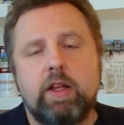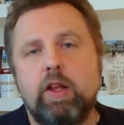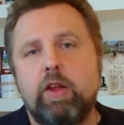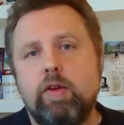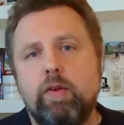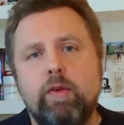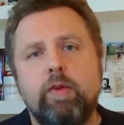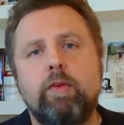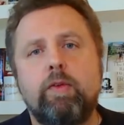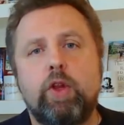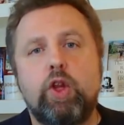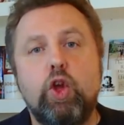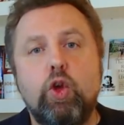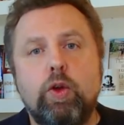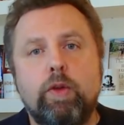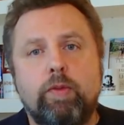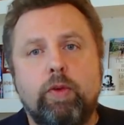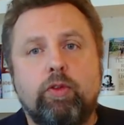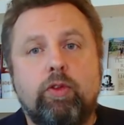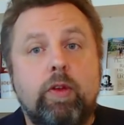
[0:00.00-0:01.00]
The
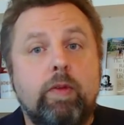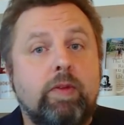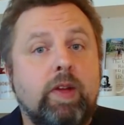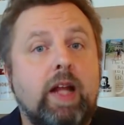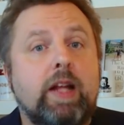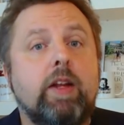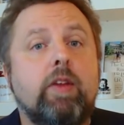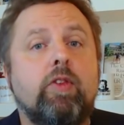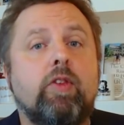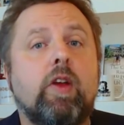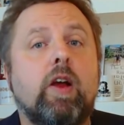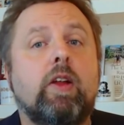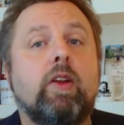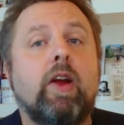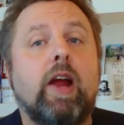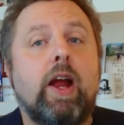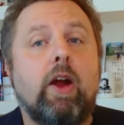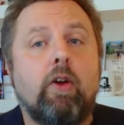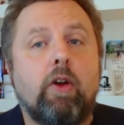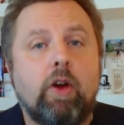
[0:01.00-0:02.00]
University of London
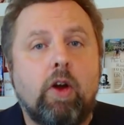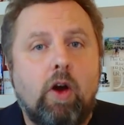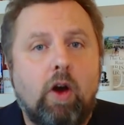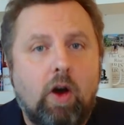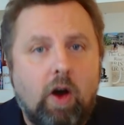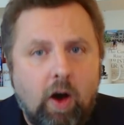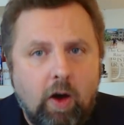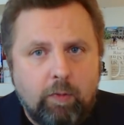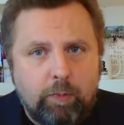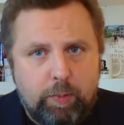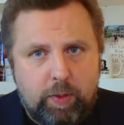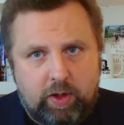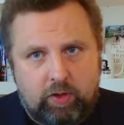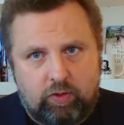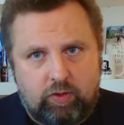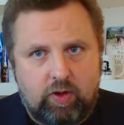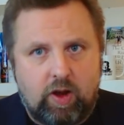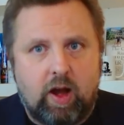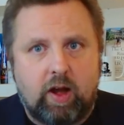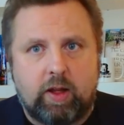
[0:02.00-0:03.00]
scholar Eric Kaufman
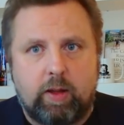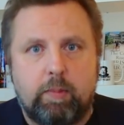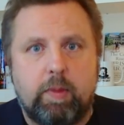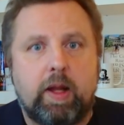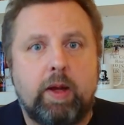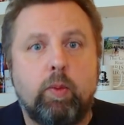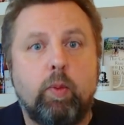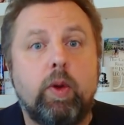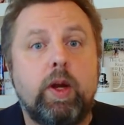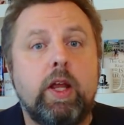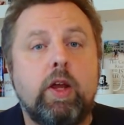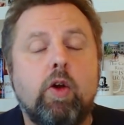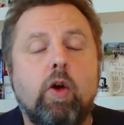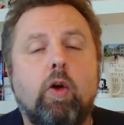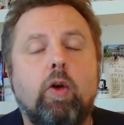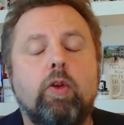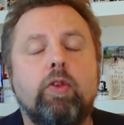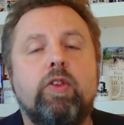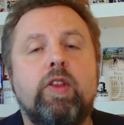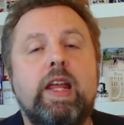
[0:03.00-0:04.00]
has documented what he
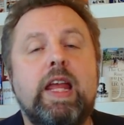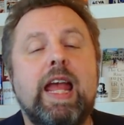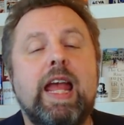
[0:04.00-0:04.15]
calls